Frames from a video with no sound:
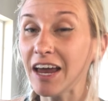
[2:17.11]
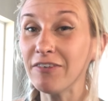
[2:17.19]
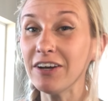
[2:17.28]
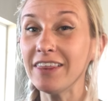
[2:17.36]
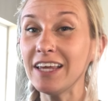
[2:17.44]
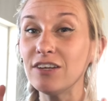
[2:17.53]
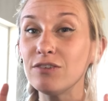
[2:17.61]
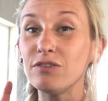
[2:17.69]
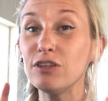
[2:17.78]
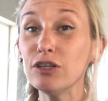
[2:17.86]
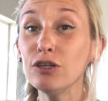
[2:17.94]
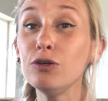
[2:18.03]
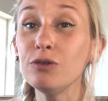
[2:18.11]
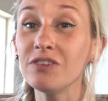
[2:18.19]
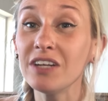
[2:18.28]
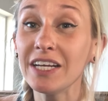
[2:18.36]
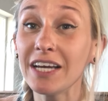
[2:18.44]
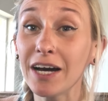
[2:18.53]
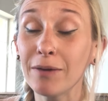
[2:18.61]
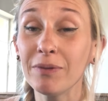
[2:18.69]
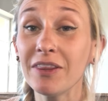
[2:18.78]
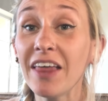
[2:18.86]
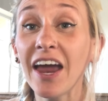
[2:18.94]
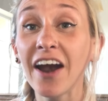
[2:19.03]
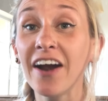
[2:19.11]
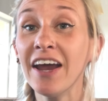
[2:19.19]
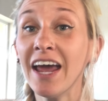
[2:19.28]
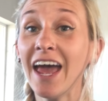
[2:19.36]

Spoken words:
everything's loosening up in there.